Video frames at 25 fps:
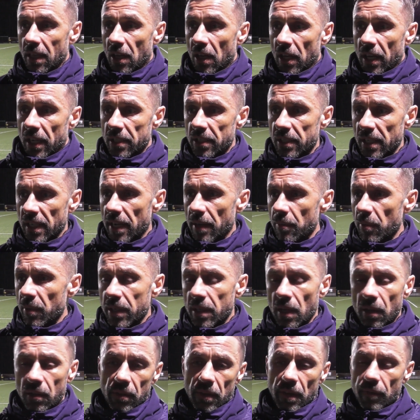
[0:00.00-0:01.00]
Like I say,
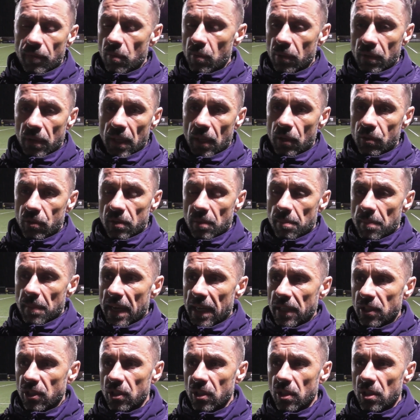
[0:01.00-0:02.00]
we don't never want to lose a
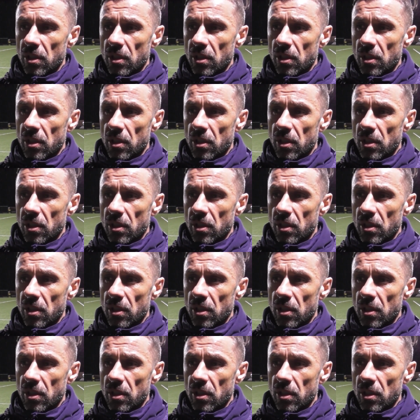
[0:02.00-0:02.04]
match,